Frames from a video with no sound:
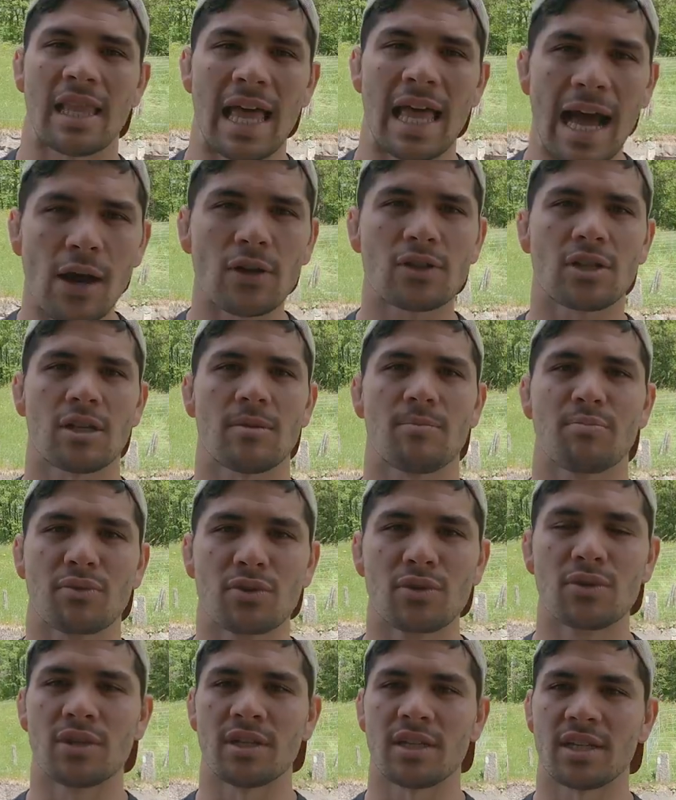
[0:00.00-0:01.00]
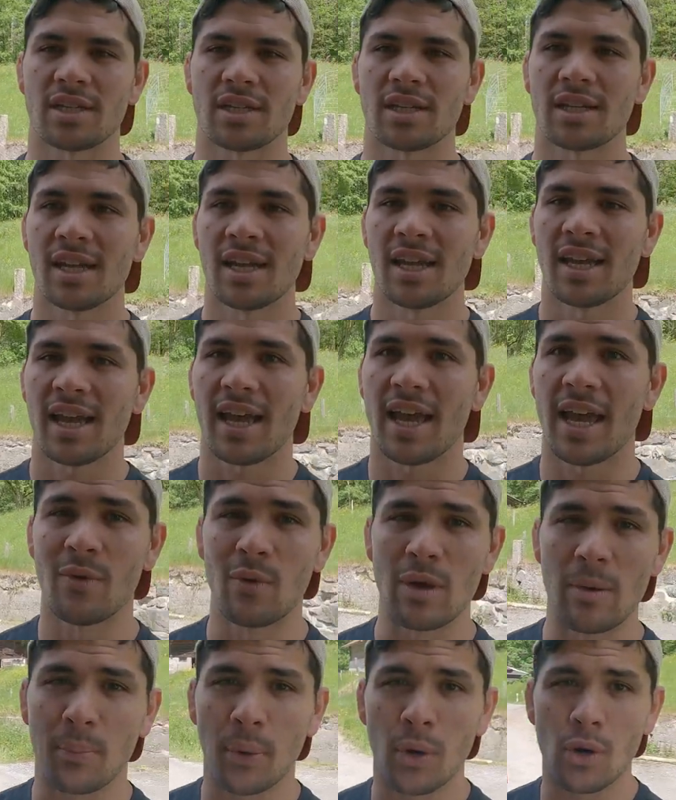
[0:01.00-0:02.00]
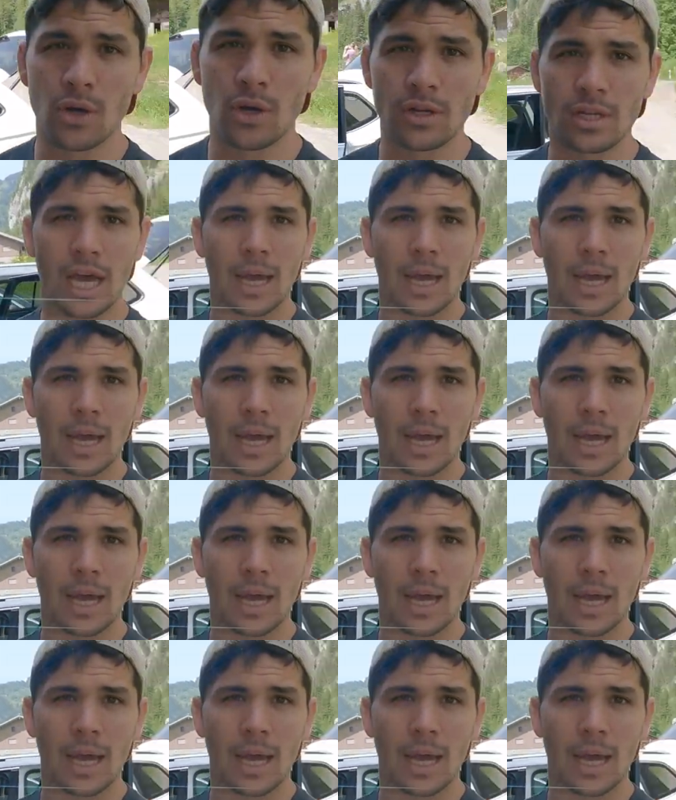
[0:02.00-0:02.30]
Lauterbrunnen, and we pulled